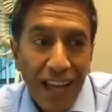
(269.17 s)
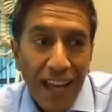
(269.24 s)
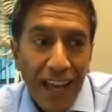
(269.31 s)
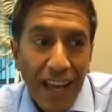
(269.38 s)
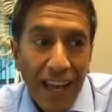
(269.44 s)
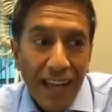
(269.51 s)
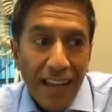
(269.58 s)

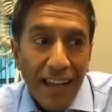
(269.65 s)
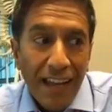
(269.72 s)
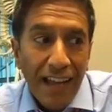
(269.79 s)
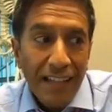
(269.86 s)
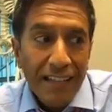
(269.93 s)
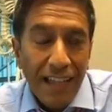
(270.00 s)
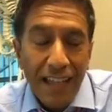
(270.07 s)
And
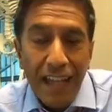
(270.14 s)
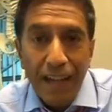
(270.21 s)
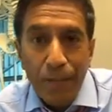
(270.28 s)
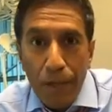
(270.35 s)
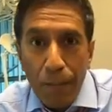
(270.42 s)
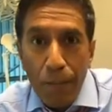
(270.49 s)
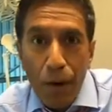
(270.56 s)
I say that
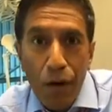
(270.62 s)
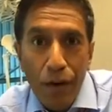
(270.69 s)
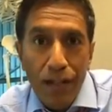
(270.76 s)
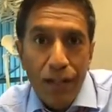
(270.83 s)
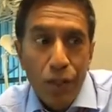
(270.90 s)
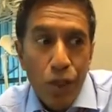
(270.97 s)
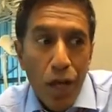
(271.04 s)
in part
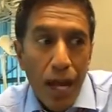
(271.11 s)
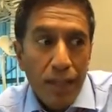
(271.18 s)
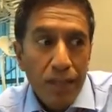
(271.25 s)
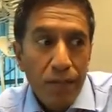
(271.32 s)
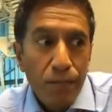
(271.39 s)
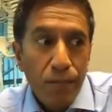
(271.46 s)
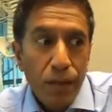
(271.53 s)
in
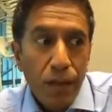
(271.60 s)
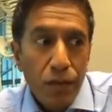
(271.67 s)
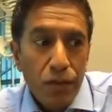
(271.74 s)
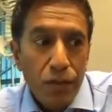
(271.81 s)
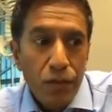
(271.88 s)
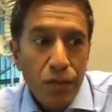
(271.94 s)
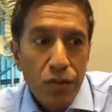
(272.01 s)
jest, but
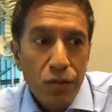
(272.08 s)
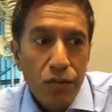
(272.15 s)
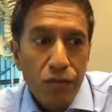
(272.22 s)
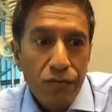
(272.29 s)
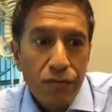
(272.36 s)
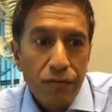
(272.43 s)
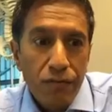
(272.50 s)
also to sort
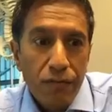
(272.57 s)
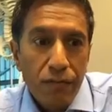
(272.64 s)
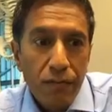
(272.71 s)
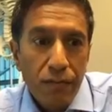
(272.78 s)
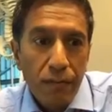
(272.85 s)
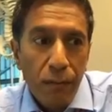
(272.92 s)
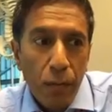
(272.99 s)
of
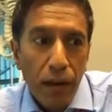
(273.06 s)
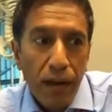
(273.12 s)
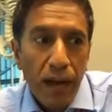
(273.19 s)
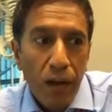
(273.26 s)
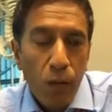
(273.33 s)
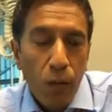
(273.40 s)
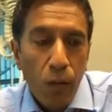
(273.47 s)
point
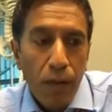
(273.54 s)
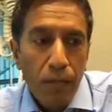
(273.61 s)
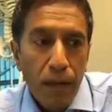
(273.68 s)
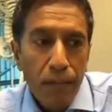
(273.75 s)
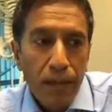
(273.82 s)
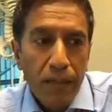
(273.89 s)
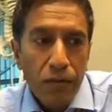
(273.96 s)
out what
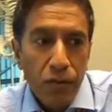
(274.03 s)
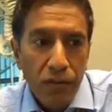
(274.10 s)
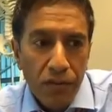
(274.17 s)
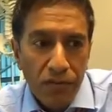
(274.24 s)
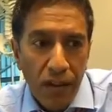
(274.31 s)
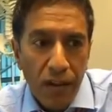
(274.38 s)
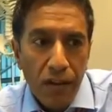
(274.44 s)
may be sort of
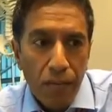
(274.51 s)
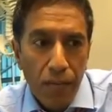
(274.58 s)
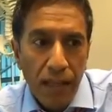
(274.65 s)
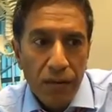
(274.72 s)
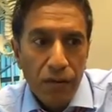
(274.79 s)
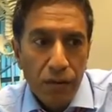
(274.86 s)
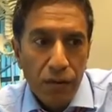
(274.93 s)
a
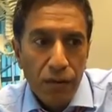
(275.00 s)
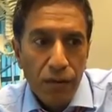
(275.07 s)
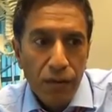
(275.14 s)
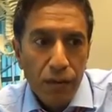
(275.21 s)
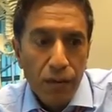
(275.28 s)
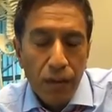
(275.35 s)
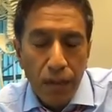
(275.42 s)
fundamental
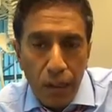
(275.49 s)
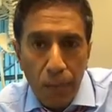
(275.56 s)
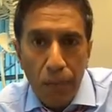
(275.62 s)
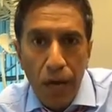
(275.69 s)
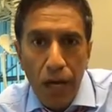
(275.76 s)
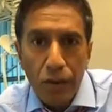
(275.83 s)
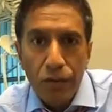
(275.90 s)

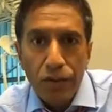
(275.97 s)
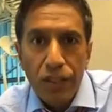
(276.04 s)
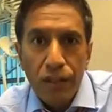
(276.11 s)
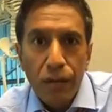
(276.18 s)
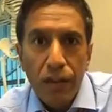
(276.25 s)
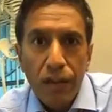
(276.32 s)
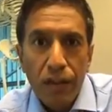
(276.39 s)
hypocrisy
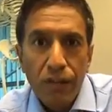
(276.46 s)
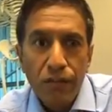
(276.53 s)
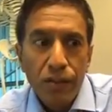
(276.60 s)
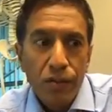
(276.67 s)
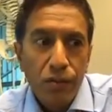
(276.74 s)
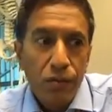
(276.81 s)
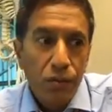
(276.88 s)
when it comes
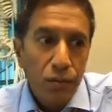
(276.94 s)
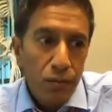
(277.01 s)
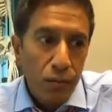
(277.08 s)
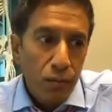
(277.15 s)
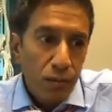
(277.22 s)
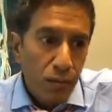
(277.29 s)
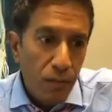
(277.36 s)
to
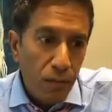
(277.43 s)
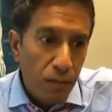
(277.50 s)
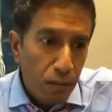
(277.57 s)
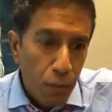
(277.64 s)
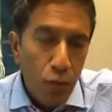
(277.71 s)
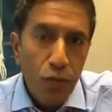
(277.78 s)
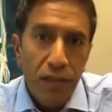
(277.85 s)

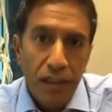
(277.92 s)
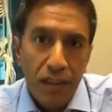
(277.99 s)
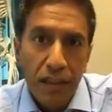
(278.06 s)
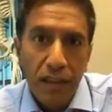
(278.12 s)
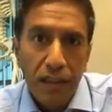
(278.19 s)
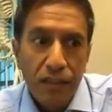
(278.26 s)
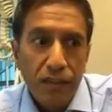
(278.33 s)
proving
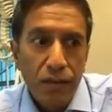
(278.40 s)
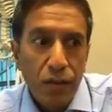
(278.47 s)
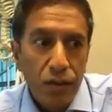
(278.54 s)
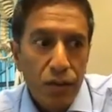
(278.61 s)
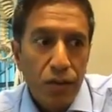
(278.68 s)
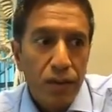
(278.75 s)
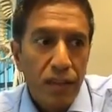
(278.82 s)
things. There are
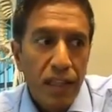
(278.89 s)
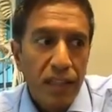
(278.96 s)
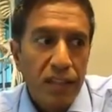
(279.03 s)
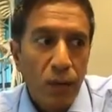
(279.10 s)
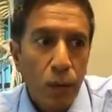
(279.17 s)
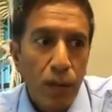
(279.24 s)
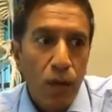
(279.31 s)
certain things
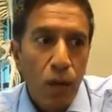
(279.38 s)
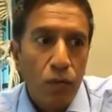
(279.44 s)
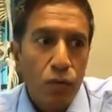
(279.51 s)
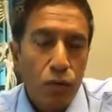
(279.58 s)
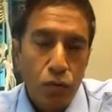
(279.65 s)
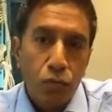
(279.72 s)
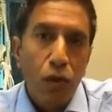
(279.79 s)
that we don't
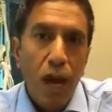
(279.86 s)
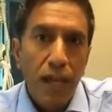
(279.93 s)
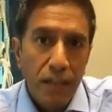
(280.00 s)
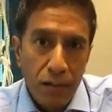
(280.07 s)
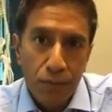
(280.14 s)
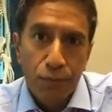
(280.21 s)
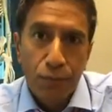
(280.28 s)
try
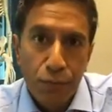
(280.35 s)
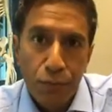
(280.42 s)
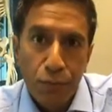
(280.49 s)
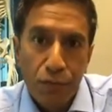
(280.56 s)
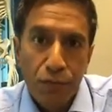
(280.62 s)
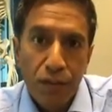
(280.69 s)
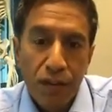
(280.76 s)
to
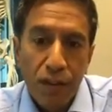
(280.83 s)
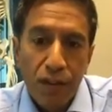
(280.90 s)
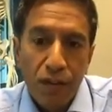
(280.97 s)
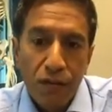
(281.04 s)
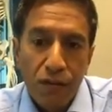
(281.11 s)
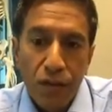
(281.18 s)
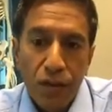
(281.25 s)
prove
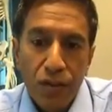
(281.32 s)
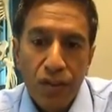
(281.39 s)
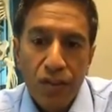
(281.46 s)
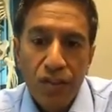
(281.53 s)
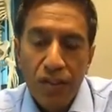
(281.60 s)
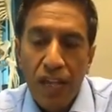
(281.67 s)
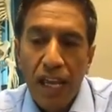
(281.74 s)

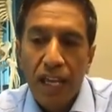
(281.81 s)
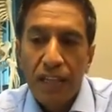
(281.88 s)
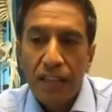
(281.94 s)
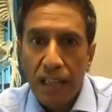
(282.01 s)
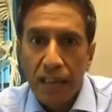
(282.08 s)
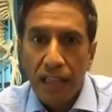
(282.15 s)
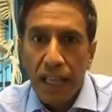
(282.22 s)
versus saying
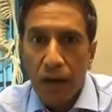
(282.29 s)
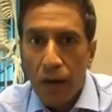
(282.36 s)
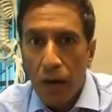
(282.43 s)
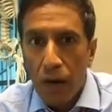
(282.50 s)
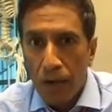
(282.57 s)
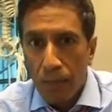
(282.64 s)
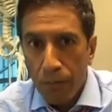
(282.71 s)
that they are
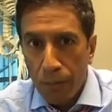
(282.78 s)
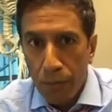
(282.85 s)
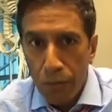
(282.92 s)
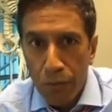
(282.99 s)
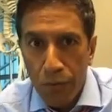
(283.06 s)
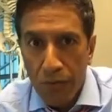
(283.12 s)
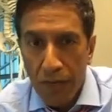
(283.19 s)

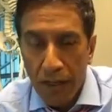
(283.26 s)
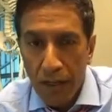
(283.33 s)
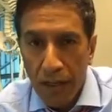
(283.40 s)
unproven.